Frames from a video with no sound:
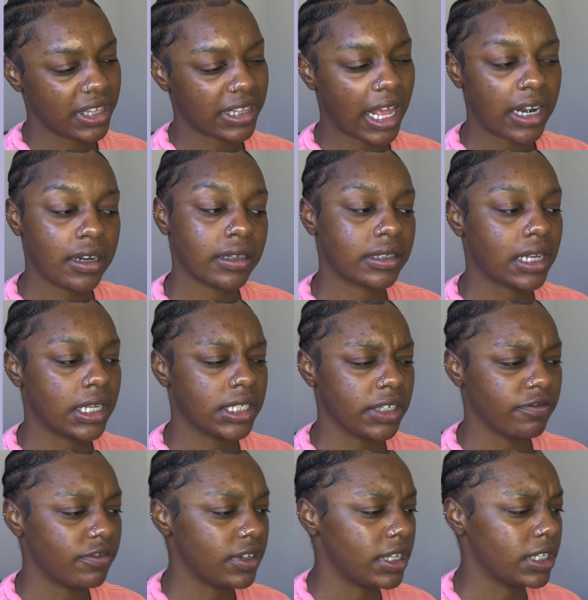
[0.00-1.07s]
That looks like
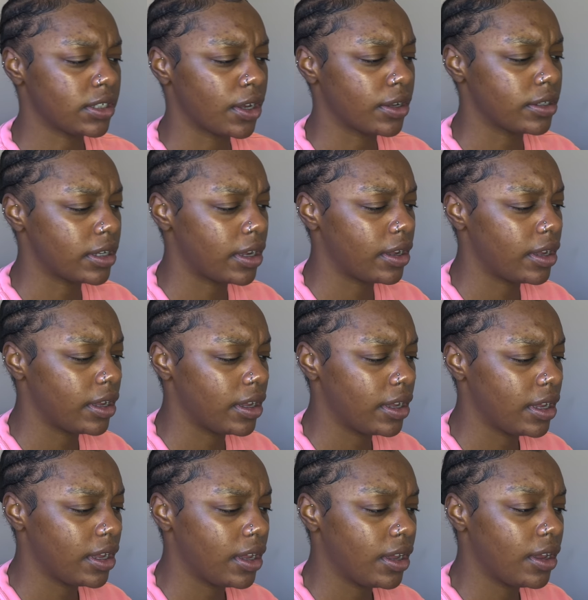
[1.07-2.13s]
Symphony Soto,
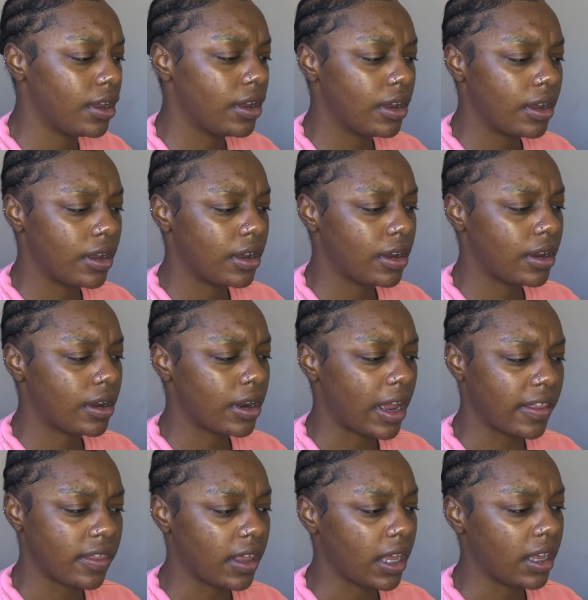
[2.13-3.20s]
I
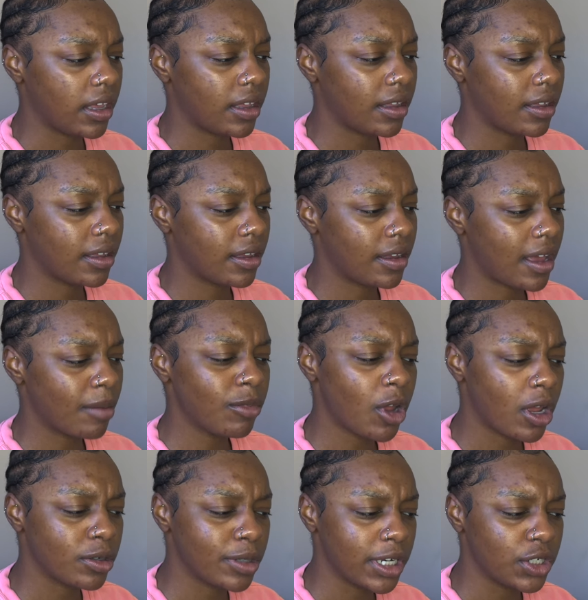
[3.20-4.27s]
think. I'm not
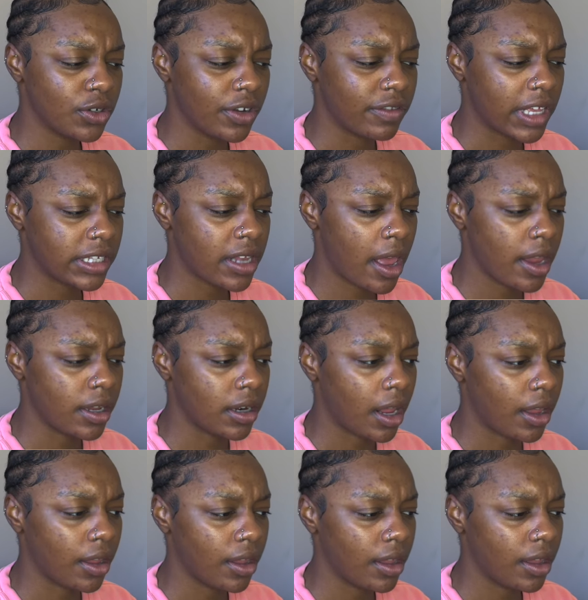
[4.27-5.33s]
100% sure if that's her, you know.
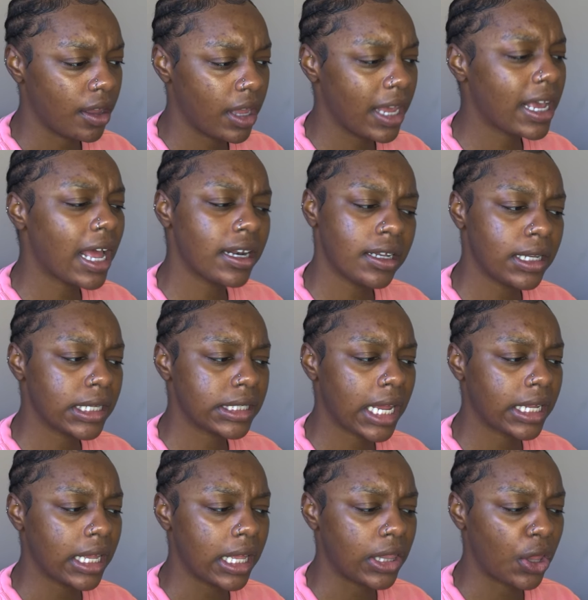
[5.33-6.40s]
It kind of looks like
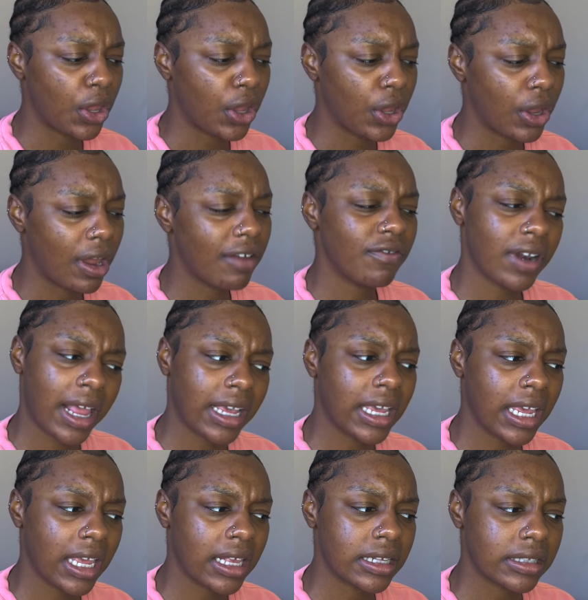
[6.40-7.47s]
her though. I feel like it
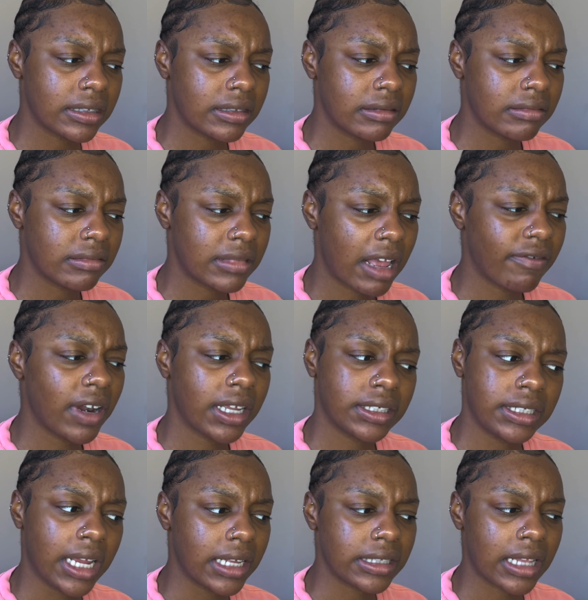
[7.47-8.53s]
is. I feel like she
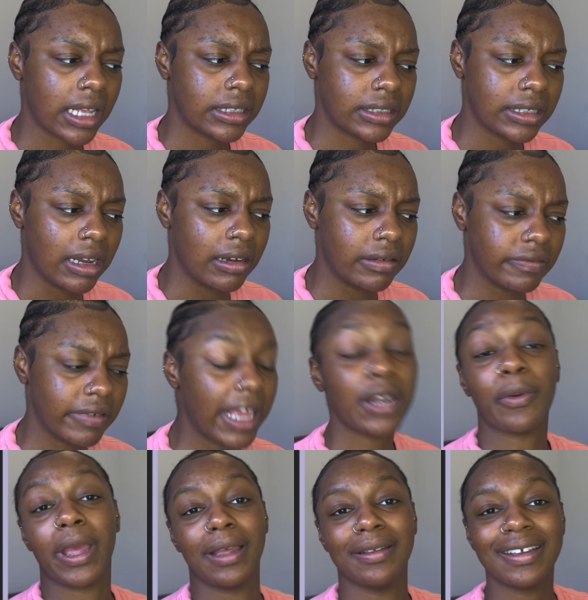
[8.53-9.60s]
has that shell. Anyway,